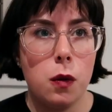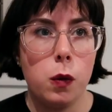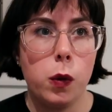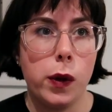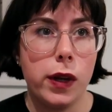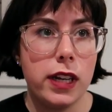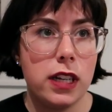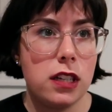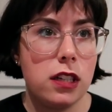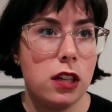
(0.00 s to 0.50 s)
We
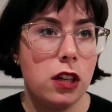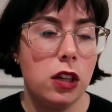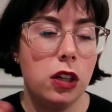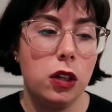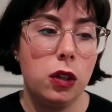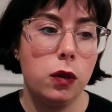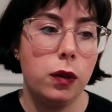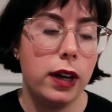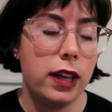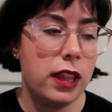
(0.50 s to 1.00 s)
went
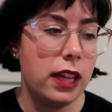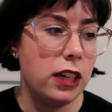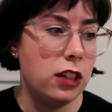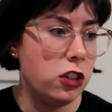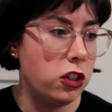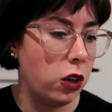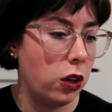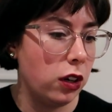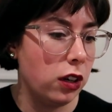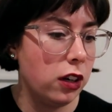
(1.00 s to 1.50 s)
to, I think,
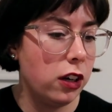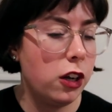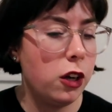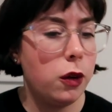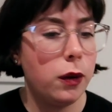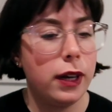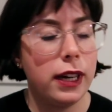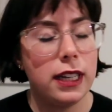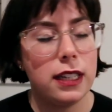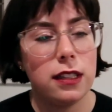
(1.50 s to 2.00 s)
John
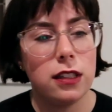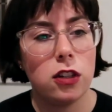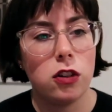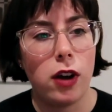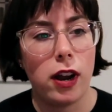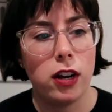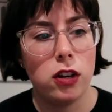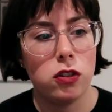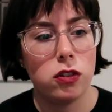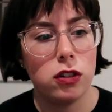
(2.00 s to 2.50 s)
Lewis,
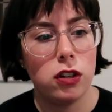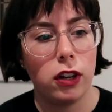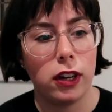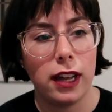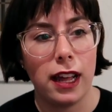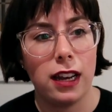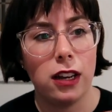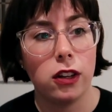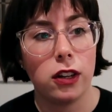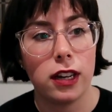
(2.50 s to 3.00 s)
try and look
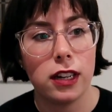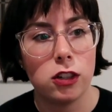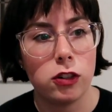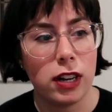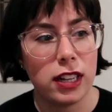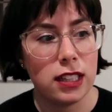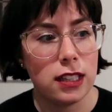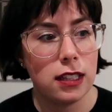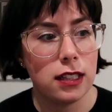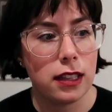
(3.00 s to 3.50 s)
at
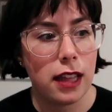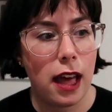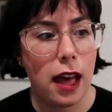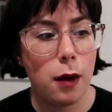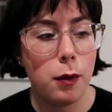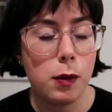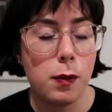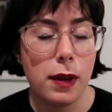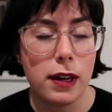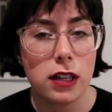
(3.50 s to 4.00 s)
dresses
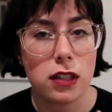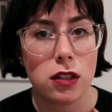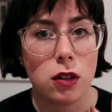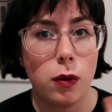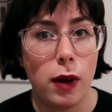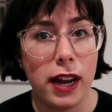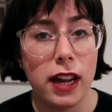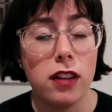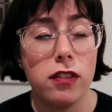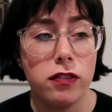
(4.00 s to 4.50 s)
there. We went to
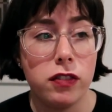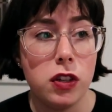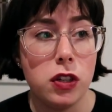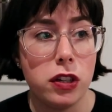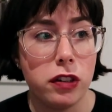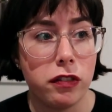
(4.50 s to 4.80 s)
quite a few